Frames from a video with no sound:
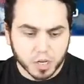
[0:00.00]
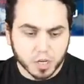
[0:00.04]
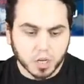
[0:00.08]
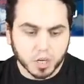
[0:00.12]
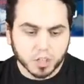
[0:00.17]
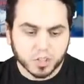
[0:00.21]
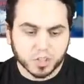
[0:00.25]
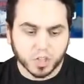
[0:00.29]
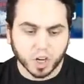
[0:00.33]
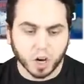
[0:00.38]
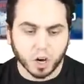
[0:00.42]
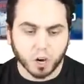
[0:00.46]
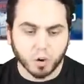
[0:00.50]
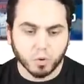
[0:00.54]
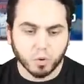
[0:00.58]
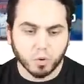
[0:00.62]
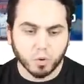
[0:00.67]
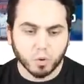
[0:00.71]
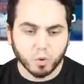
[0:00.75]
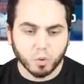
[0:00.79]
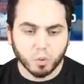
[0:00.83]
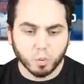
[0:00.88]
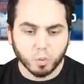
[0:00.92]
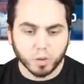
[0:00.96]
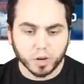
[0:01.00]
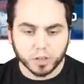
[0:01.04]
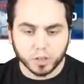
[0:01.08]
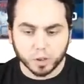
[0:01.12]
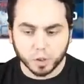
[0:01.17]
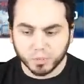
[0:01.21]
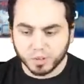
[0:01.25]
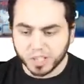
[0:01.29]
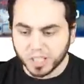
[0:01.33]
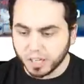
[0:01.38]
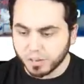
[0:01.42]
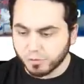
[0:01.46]
So we do
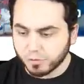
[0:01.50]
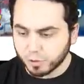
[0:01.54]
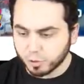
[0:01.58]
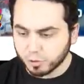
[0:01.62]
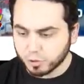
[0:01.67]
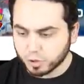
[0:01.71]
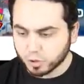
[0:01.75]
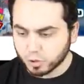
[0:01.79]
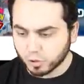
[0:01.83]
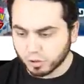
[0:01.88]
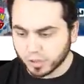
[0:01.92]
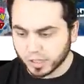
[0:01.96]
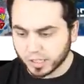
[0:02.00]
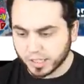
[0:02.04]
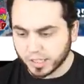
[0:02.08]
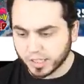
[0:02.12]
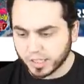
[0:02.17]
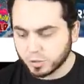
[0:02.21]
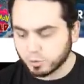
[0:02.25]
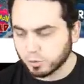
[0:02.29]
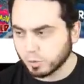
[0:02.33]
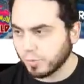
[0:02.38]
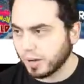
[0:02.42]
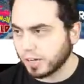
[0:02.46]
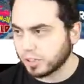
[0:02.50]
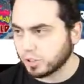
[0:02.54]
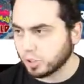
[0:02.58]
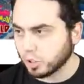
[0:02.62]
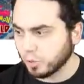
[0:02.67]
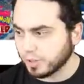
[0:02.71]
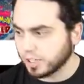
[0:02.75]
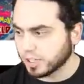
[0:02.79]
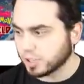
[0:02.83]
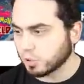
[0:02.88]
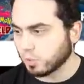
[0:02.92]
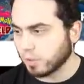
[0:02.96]
believe through story leaks, we're about two
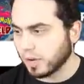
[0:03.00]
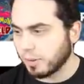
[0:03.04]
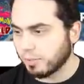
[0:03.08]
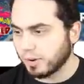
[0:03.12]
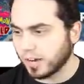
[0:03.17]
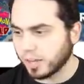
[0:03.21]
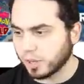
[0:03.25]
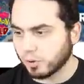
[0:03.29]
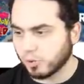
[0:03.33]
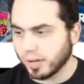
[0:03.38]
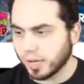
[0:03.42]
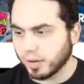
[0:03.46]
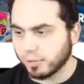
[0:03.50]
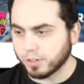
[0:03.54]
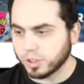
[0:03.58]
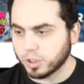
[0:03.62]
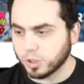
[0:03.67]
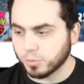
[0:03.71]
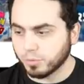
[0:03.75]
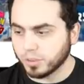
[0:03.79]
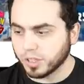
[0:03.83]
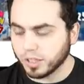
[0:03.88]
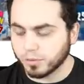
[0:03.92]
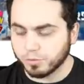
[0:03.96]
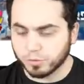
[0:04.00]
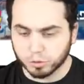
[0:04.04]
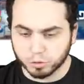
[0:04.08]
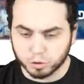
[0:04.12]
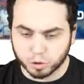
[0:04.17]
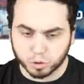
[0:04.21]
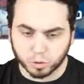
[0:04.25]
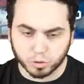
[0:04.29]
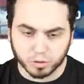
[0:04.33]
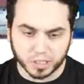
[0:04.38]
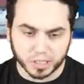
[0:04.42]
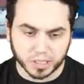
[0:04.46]
minutes away, by the way. We do believe through
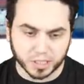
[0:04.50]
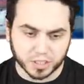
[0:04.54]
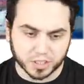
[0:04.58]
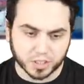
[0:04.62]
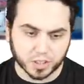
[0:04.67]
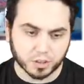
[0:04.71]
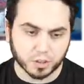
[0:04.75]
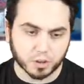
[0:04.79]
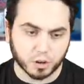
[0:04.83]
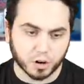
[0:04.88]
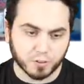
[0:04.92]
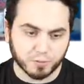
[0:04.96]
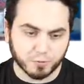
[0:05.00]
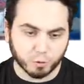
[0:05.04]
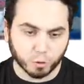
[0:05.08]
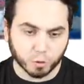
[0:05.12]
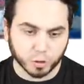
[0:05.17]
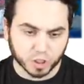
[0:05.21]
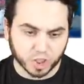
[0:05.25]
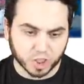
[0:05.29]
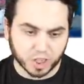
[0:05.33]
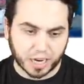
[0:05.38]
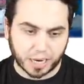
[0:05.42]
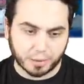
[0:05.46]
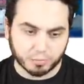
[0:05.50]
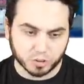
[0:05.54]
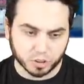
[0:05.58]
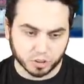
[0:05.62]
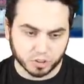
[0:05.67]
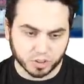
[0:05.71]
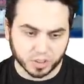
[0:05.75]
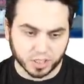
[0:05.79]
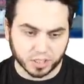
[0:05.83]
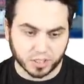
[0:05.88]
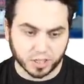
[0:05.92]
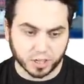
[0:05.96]
story leaks that there are four
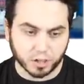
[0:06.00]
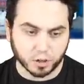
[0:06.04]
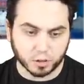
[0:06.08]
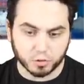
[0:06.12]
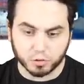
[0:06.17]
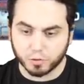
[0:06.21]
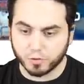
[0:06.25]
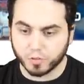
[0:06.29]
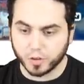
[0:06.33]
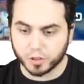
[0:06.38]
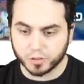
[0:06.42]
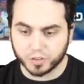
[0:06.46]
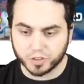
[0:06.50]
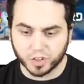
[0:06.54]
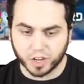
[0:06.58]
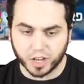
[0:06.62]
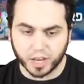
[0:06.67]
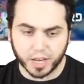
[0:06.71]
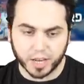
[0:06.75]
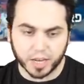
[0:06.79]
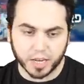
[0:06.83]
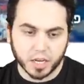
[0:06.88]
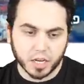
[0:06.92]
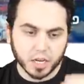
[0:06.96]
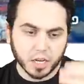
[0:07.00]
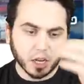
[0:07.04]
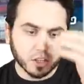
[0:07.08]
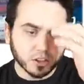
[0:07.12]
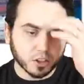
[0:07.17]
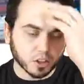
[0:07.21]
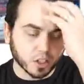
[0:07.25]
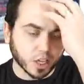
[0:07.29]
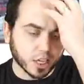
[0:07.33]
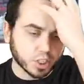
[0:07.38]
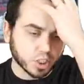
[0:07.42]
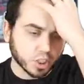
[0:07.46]
chapters that they could reveal today. The
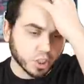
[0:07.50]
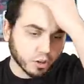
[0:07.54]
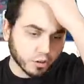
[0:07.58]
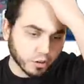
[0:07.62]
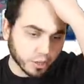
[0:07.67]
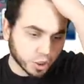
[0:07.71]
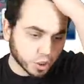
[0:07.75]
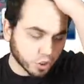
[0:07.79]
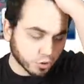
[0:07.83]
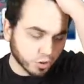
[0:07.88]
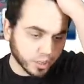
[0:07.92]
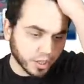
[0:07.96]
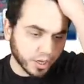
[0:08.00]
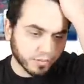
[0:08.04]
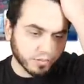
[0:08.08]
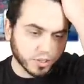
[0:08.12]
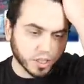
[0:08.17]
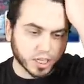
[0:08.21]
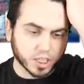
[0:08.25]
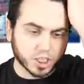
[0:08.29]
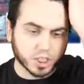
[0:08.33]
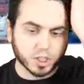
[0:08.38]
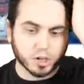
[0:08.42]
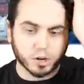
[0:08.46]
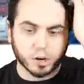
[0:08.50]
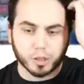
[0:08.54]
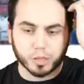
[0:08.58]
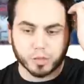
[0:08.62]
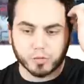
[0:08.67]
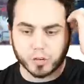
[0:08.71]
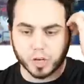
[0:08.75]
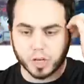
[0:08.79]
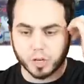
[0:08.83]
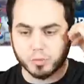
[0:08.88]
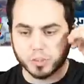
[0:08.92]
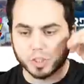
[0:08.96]
legendary tree of a legendary
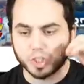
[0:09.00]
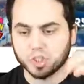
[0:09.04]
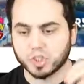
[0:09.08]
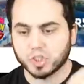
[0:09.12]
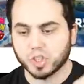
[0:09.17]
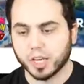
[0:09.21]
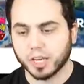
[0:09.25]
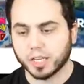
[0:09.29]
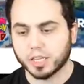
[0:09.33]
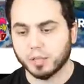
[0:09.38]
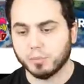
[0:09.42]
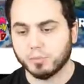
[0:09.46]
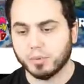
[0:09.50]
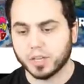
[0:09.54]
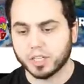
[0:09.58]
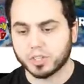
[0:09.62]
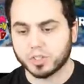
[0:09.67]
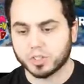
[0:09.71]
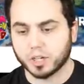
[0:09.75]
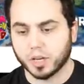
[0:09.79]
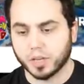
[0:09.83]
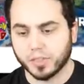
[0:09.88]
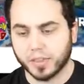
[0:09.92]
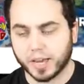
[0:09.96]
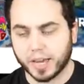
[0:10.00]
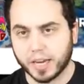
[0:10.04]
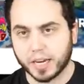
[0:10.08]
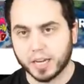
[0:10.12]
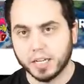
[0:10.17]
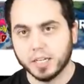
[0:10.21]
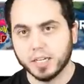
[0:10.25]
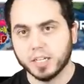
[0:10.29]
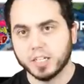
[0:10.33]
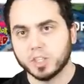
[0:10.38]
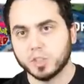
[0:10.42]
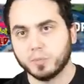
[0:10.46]
three, which is likely based on that
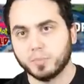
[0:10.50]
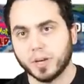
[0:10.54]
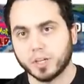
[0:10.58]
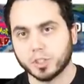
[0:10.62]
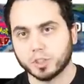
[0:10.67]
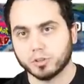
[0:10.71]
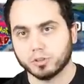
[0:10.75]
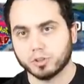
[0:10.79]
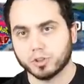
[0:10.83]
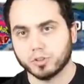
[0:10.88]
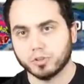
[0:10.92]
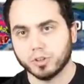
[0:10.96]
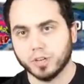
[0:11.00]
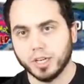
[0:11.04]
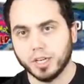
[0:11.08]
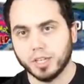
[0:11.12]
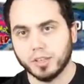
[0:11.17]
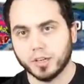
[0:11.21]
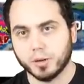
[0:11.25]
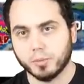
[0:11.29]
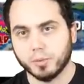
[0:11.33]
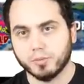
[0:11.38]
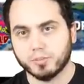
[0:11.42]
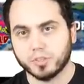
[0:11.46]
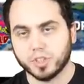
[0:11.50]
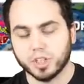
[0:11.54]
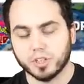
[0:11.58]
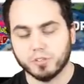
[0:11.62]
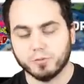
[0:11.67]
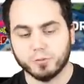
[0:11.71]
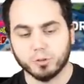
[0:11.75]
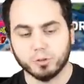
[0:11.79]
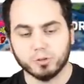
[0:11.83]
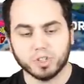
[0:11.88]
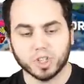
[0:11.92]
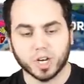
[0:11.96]
special tree that we've seen a
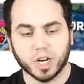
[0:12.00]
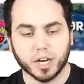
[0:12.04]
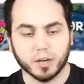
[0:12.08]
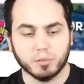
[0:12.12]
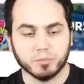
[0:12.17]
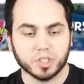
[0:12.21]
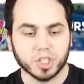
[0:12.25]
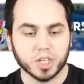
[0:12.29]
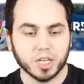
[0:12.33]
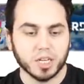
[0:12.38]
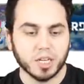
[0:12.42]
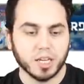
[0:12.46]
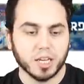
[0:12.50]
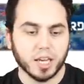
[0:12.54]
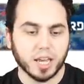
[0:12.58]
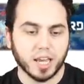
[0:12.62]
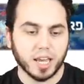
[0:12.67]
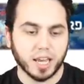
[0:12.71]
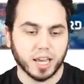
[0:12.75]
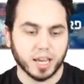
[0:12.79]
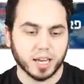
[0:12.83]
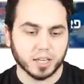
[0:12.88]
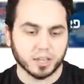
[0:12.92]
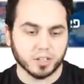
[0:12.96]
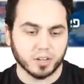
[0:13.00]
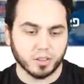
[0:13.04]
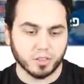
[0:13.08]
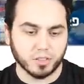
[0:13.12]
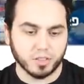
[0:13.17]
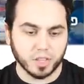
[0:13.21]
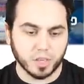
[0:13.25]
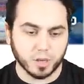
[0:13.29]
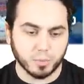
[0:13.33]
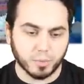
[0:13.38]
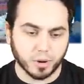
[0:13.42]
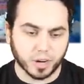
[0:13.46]
few times, and
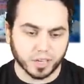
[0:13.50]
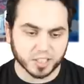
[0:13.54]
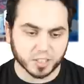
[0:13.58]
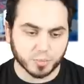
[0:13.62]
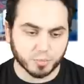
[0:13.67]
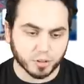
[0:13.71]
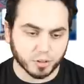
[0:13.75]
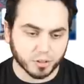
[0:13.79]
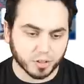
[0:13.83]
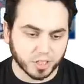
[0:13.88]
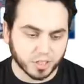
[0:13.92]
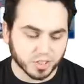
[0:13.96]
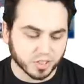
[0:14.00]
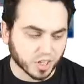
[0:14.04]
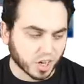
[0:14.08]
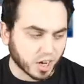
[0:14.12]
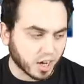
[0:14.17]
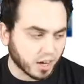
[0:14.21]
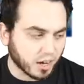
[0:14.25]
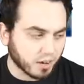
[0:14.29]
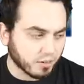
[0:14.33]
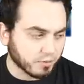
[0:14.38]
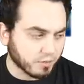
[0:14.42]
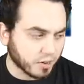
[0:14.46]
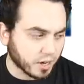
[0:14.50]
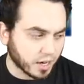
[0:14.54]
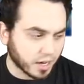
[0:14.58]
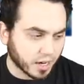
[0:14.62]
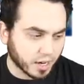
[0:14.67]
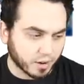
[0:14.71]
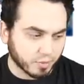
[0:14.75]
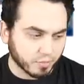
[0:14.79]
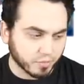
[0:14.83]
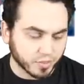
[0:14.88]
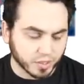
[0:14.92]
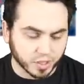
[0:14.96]
the possibilities of
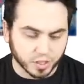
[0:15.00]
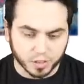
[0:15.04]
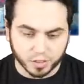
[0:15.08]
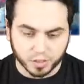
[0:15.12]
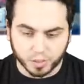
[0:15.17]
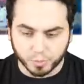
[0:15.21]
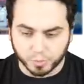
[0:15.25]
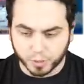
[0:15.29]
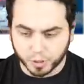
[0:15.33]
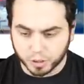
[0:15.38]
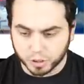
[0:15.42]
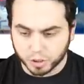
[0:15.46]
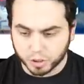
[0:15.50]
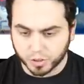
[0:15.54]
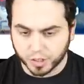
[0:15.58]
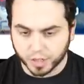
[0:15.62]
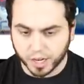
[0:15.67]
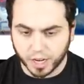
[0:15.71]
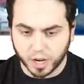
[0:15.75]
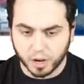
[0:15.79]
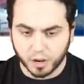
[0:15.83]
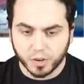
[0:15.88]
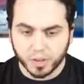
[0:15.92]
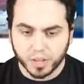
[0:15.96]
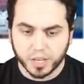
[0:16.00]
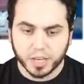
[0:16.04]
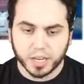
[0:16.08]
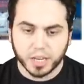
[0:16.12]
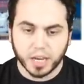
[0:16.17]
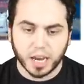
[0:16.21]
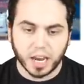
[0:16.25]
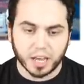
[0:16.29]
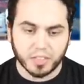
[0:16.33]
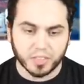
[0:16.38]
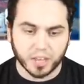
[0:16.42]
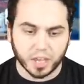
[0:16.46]
um, the, the bird trio,
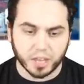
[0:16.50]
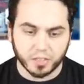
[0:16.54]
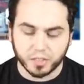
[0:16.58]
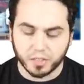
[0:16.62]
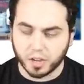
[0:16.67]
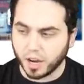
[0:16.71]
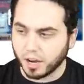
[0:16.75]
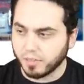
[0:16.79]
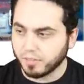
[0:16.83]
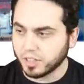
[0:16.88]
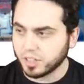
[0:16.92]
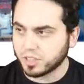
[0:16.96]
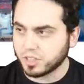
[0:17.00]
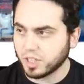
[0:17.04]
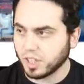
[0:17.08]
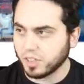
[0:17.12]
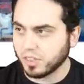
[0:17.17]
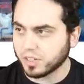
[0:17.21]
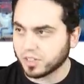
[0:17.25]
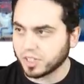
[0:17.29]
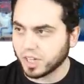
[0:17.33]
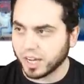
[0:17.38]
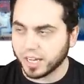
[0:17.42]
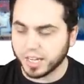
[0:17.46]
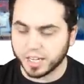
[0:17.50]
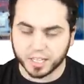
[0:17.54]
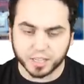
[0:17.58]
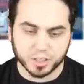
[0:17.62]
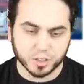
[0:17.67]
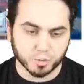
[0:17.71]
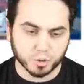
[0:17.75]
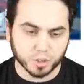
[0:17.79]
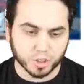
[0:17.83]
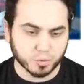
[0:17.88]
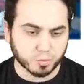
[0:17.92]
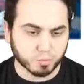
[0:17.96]
and then obviously the Titans,
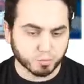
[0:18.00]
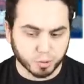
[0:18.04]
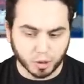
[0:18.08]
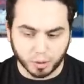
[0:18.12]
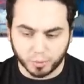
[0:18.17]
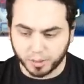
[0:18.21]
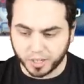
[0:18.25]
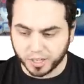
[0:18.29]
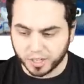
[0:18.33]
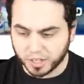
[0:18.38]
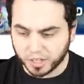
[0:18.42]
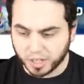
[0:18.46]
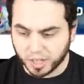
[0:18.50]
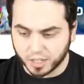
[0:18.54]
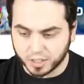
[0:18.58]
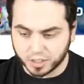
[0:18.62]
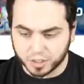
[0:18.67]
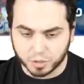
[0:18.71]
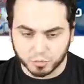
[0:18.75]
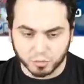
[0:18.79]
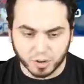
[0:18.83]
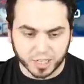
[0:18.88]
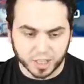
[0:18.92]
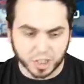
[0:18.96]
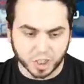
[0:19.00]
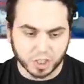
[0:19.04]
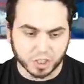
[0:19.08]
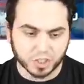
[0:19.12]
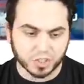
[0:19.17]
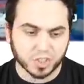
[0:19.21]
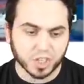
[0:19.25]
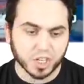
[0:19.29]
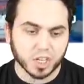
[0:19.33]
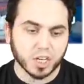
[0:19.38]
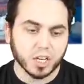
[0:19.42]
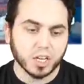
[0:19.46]
which probably indicates the
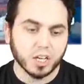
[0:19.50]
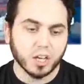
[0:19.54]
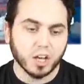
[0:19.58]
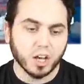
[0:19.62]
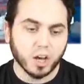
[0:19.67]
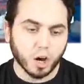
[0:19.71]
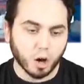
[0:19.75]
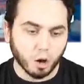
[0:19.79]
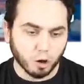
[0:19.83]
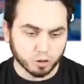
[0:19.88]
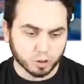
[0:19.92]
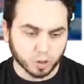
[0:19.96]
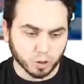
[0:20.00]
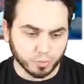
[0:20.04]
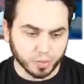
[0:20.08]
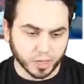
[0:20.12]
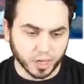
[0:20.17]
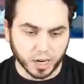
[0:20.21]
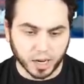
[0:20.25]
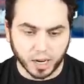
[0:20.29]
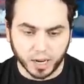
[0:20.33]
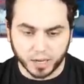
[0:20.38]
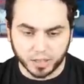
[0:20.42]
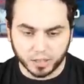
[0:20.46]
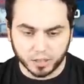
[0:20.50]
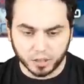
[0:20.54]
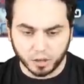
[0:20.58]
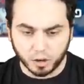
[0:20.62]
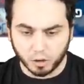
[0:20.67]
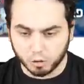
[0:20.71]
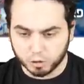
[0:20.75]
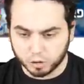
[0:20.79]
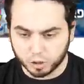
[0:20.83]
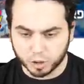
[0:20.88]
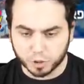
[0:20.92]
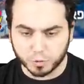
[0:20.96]
Regis, Ultra Beyond,
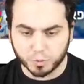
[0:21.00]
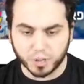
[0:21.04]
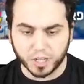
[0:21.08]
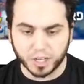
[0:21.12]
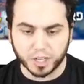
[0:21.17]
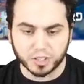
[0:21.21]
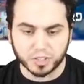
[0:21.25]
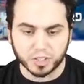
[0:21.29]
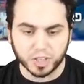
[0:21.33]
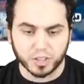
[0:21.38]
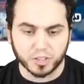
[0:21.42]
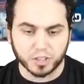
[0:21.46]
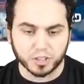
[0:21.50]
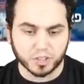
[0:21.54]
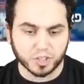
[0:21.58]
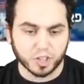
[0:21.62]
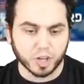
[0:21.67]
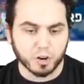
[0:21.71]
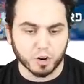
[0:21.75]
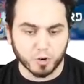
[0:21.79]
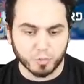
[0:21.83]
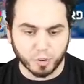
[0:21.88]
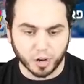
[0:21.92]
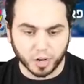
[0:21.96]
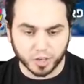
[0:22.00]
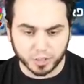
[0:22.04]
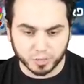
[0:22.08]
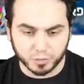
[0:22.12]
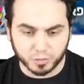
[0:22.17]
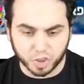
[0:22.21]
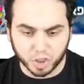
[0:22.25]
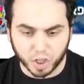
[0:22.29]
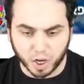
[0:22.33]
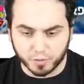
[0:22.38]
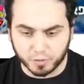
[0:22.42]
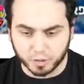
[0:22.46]
Ultra Space, and then Sacred Bonds of
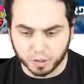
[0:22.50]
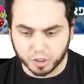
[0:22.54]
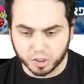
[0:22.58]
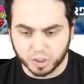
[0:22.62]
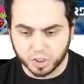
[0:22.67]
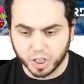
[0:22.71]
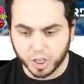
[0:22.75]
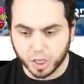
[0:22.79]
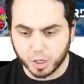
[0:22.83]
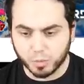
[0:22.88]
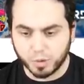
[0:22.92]
Sovereign Steed.